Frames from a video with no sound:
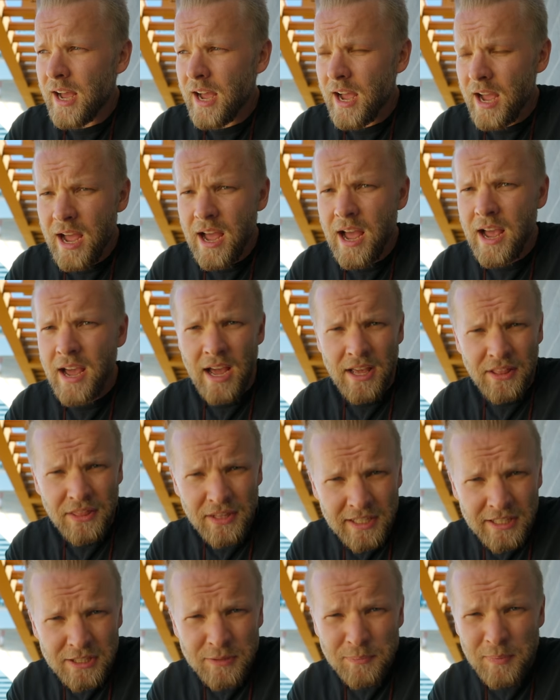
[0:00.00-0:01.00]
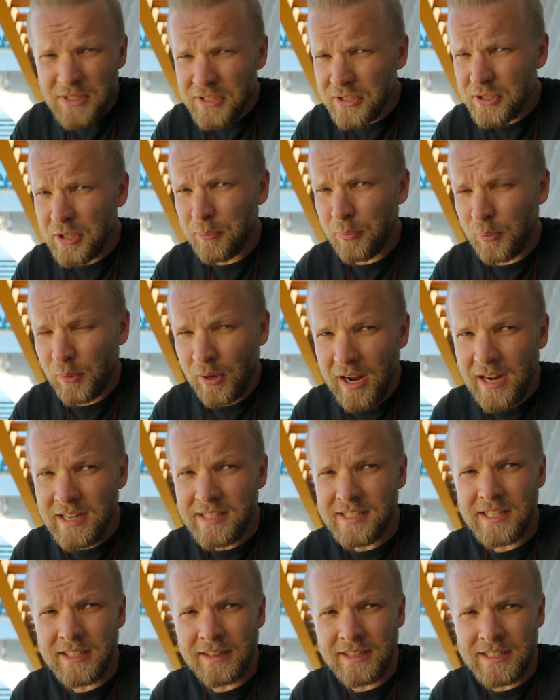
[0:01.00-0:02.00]
I, I think it's been
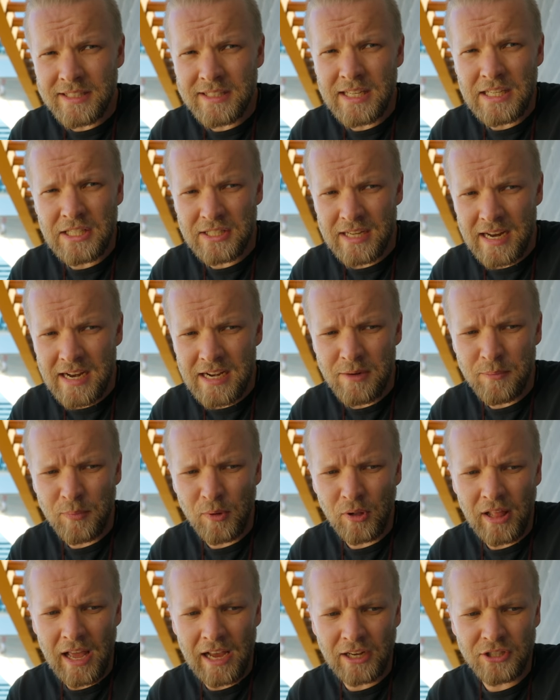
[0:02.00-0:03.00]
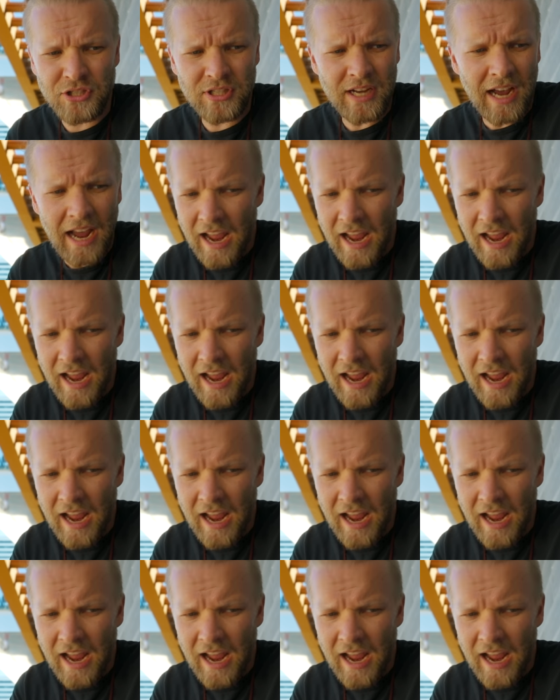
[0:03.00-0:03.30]
surprisingly sustainable, actually.